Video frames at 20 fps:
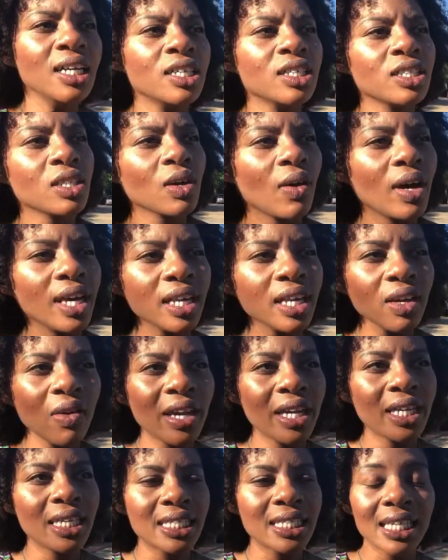so
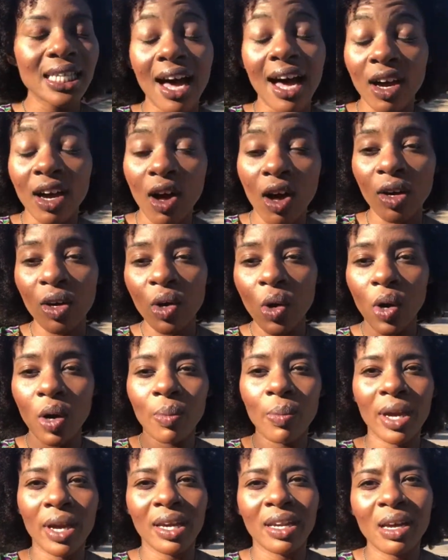anyways i call
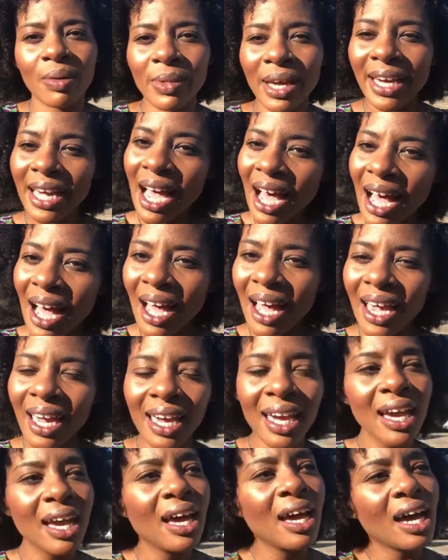corporate and i'm like hi
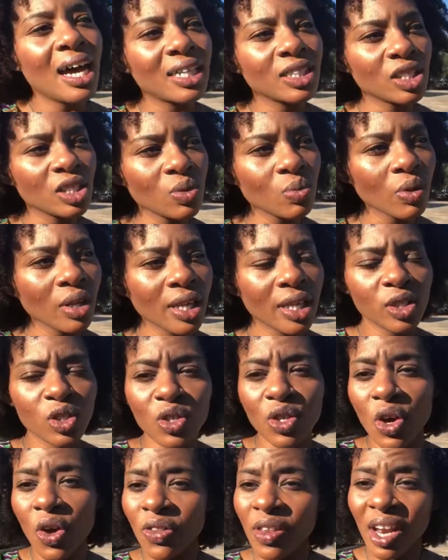i just want to let you
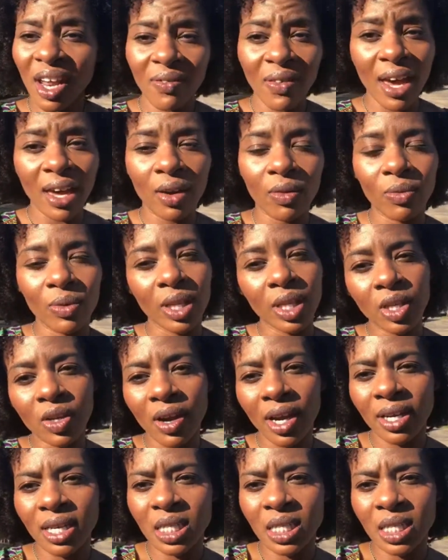know that i've had a really great